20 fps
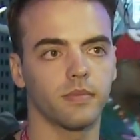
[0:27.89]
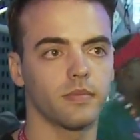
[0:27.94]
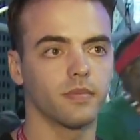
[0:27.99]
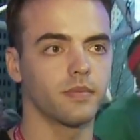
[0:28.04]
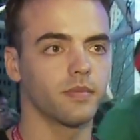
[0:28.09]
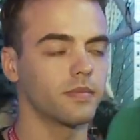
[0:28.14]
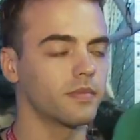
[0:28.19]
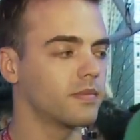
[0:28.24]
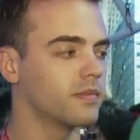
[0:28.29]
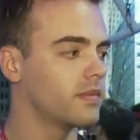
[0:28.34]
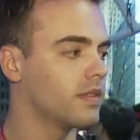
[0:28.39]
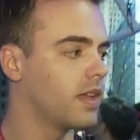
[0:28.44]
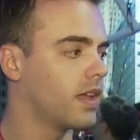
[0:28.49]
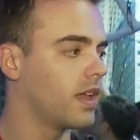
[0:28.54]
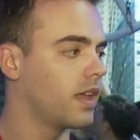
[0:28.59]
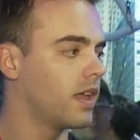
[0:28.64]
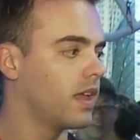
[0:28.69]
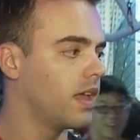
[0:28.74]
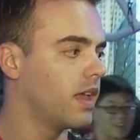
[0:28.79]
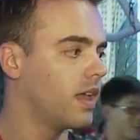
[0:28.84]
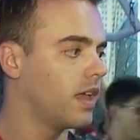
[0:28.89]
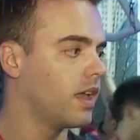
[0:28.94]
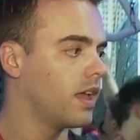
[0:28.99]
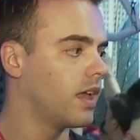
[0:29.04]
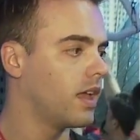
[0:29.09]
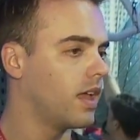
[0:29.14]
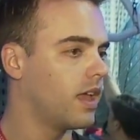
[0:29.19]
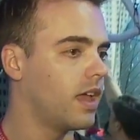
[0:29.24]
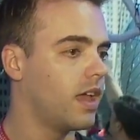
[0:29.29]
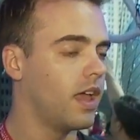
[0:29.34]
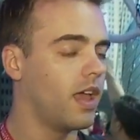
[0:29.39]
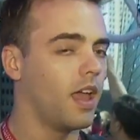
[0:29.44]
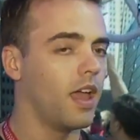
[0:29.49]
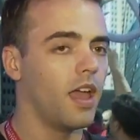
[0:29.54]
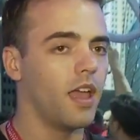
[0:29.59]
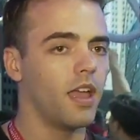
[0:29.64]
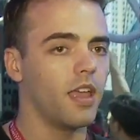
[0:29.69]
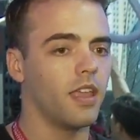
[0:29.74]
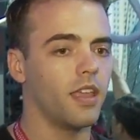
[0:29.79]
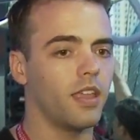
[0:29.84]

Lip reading: The person shown says nothing.